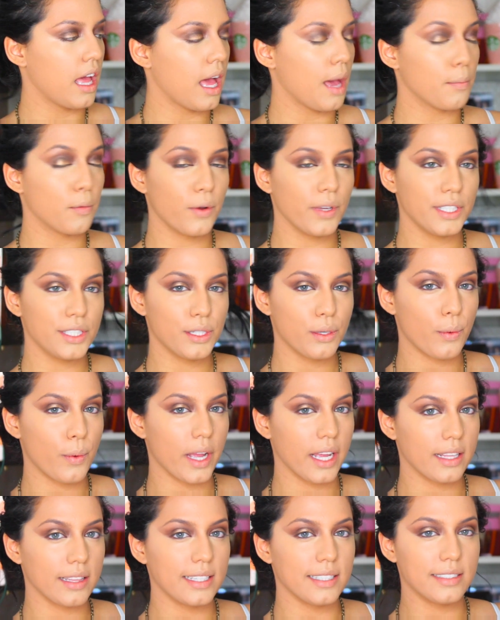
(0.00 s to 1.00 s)
I'm going to
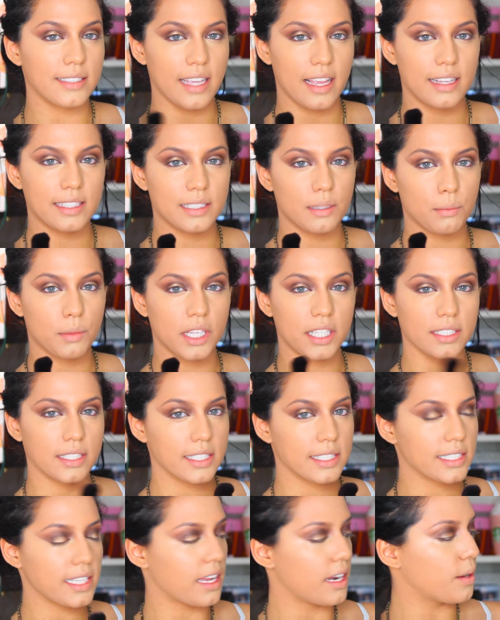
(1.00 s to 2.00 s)
quickly take something
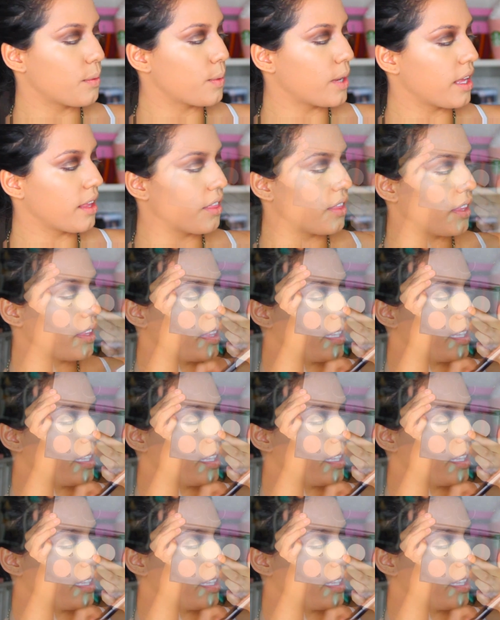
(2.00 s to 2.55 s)
to set it with.